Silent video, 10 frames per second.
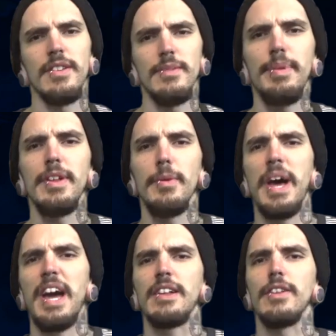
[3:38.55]
Peel it
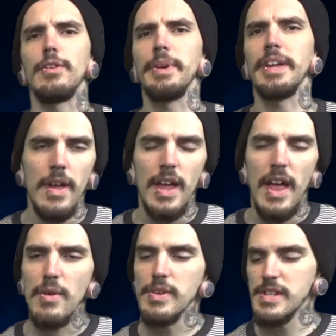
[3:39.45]
back a little bit.
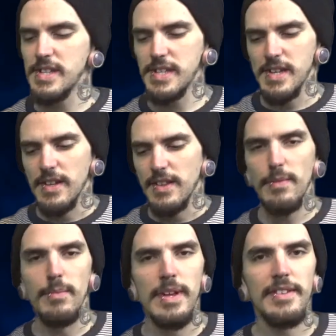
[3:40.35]
It was The
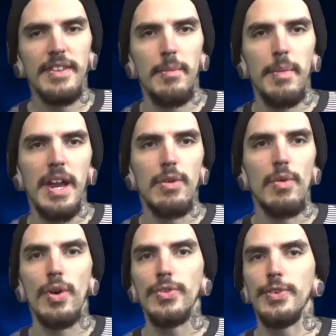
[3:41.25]
Miz and Mandy
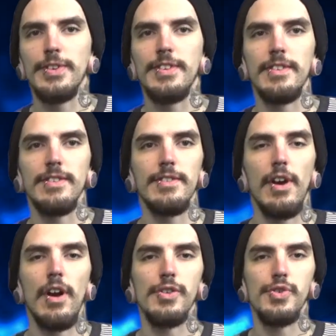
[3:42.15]
Rose versus
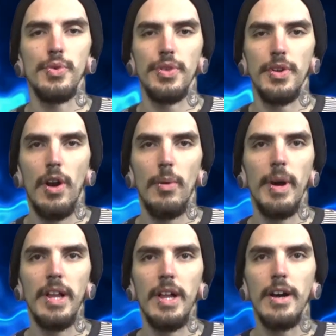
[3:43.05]
R-Truth and
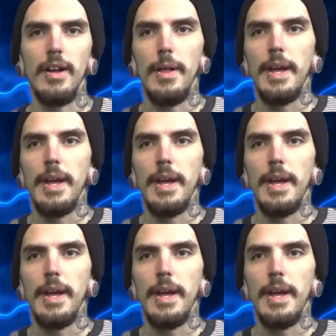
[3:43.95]
Carmella.